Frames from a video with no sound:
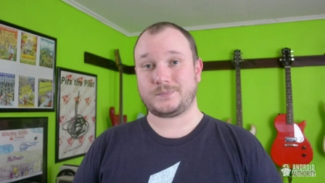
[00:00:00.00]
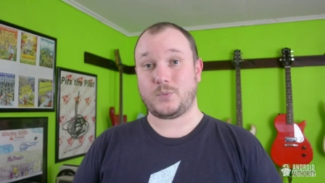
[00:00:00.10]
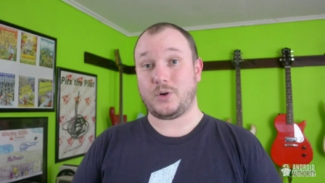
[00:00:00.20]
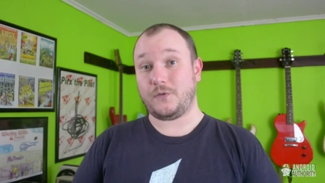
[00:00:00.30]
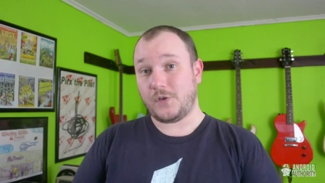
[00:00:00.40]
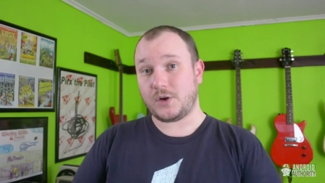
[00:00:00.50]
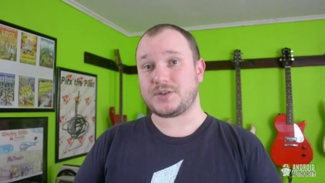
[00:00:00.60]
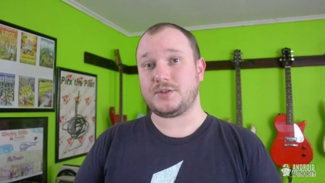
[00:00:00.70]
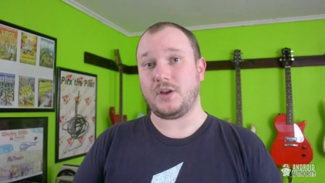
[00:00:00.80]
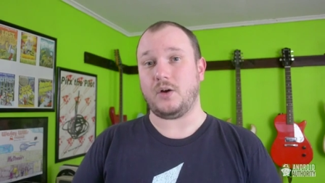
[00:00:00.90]
Well,
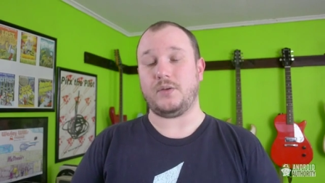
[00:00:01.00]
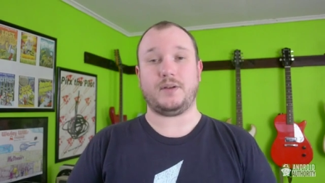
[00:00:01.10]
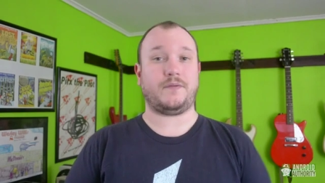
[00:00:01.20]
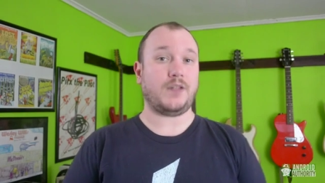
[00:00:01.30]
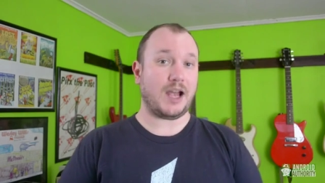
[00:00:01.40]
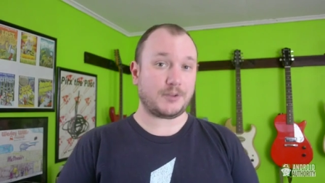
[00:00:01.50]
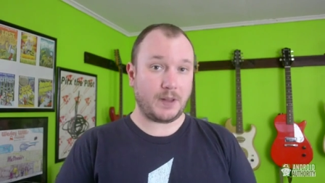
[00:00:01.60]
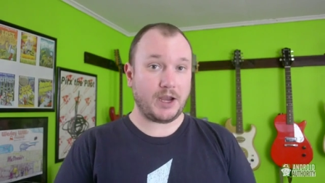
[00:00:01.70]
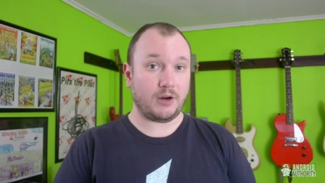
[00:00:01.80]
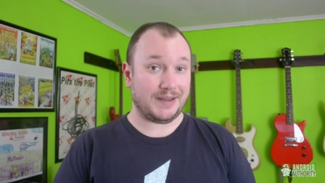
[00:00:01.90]
first, no, the Flash
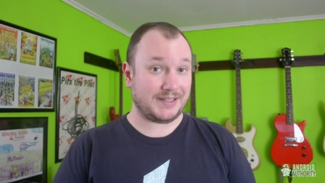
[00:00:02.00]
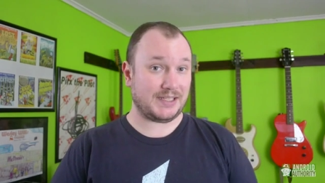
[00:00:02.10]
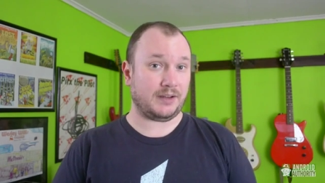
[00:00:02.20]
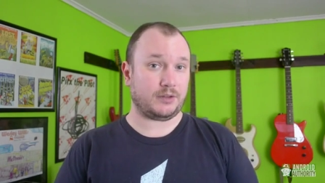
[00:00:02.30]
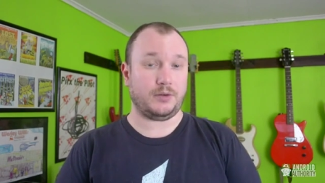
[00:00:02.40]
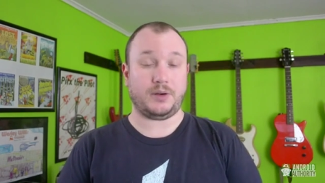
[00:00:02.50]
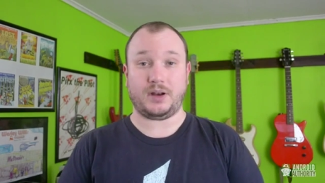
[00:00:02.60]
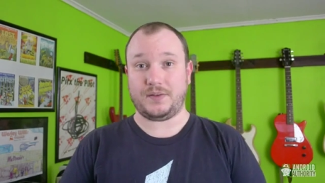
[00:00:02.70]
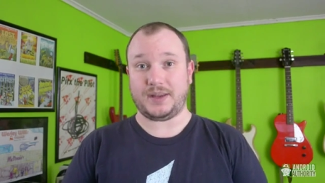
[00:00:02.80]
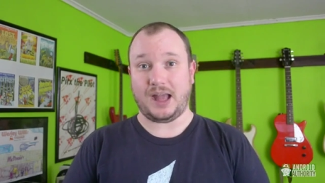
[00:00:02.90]
Player isn't included
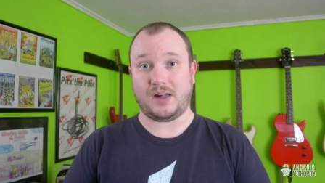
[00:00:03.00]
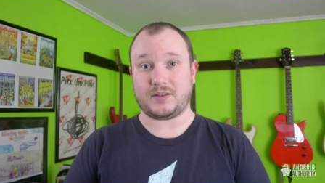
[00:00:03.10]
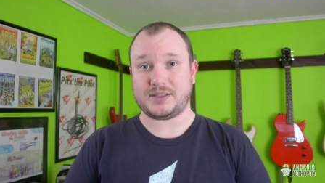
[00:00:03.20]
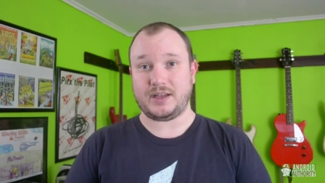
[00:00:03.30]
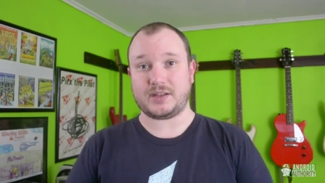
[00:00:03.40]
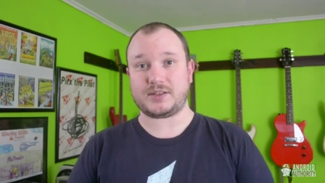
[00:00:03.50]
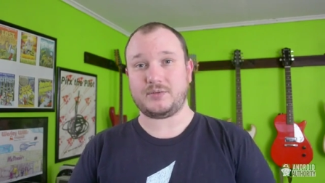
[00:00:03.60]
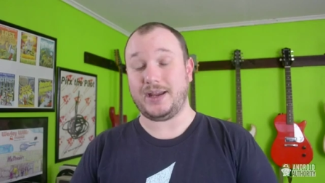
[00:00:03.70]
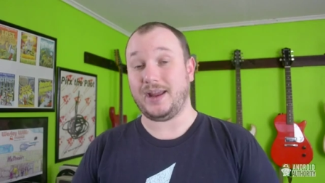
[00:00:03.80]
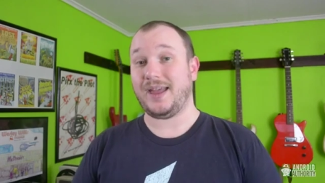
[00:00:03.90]
on the Galaxy
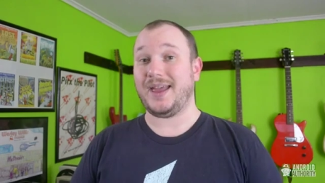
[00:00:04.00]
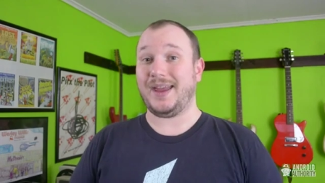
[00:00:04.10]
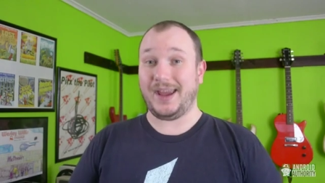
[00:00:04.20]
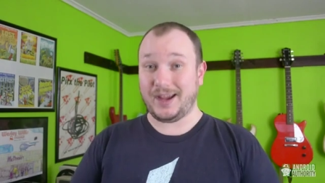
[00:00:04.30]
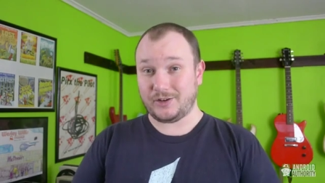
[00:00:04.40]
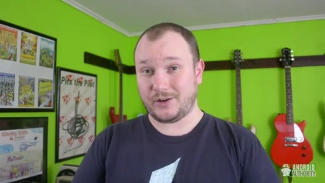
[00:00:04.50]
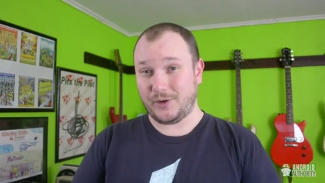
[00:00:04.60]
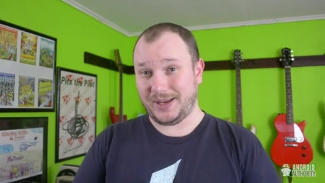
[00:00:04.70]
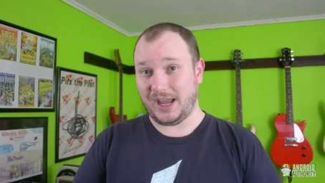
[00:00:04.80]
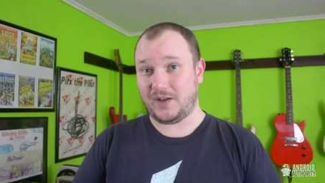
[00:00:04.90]
S3, and you're
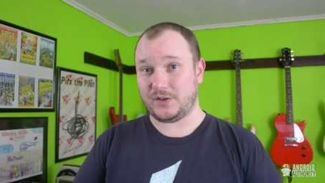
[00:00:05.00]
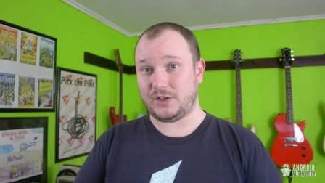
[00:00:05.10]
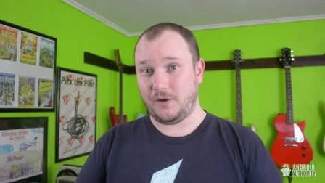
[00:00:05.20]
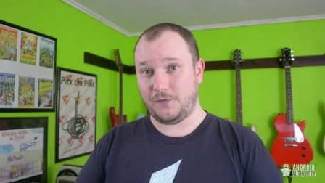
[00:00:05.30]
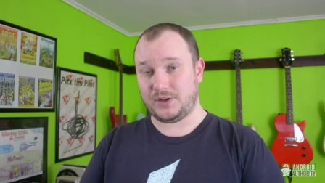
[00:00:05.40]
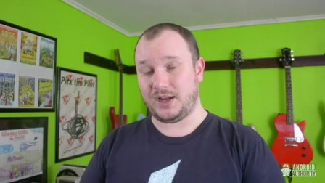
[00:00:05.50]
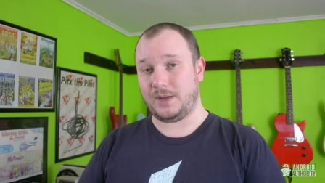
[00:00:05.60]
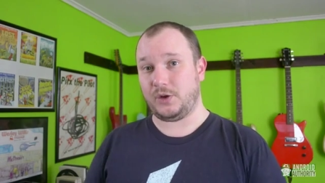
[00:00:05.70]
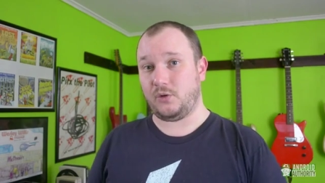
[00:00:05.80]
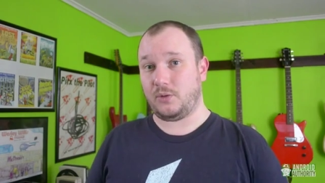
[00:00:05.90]
going to have a tougher
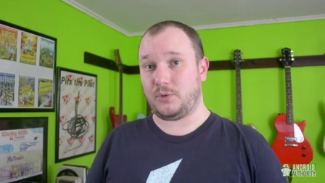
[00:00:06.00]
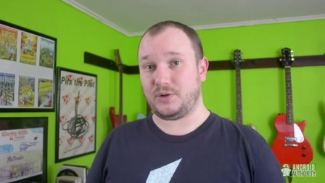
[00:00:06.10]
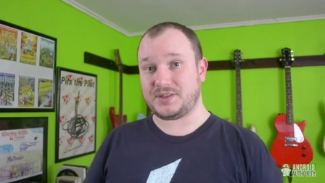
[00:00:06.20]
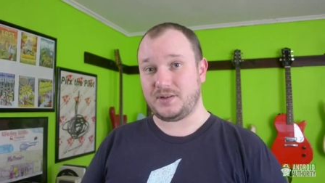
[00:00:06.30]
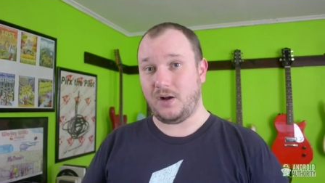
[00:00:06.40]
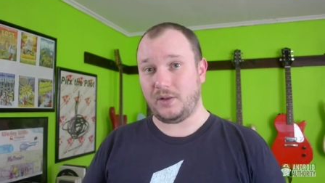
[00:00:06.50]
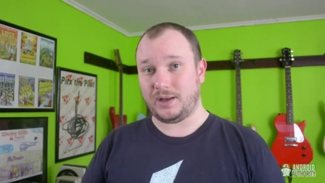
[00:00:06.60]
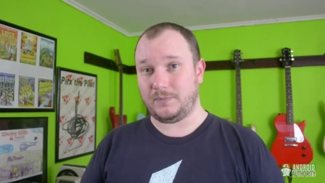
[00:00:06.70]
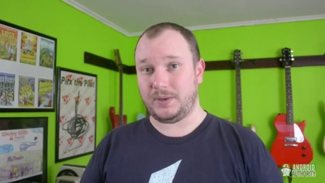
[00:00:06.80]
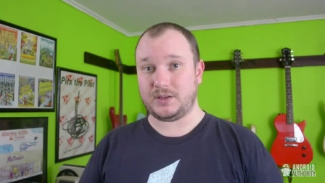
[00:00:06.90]
time than normal
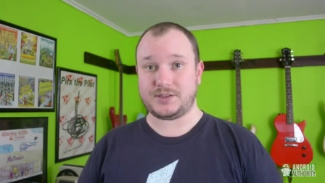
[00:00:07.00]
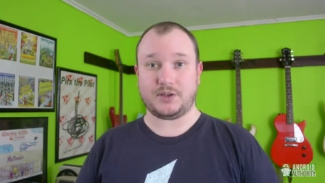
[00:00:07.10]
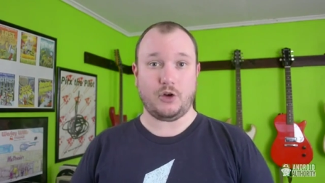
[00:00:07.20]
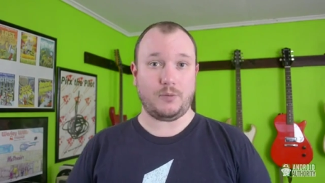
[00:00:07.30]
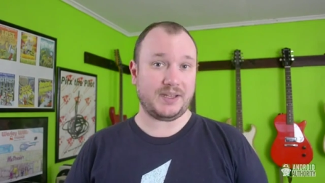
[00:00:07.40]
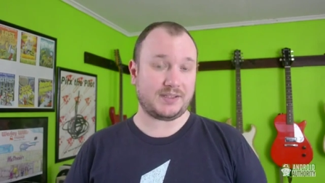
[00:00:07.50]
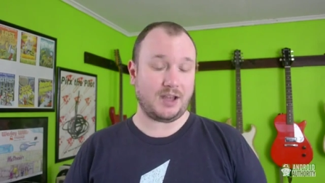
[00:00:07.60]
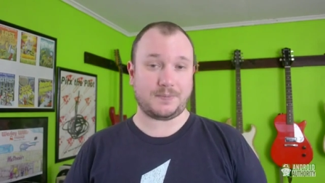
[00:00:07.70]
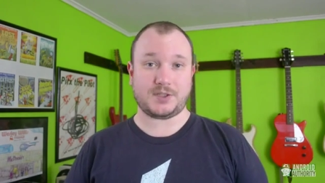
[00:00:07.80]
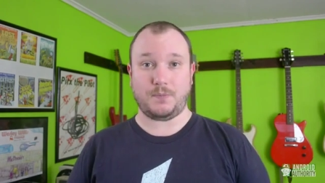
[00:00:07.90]
installing it because Adobe
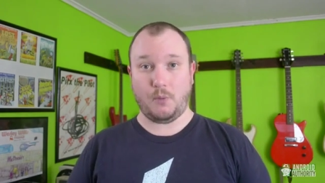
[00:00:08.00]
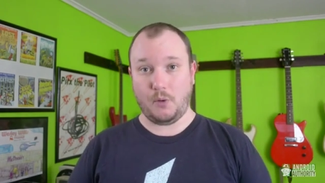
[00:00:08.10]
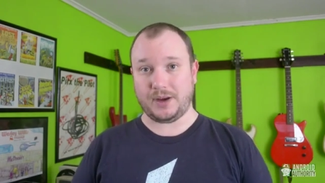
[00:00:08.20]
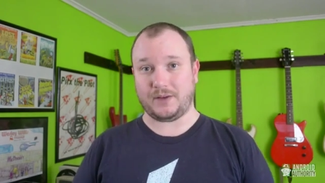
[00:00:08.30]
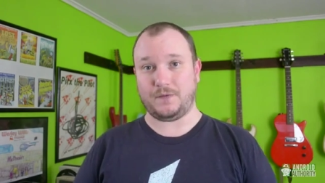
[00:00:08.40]
stopped supporting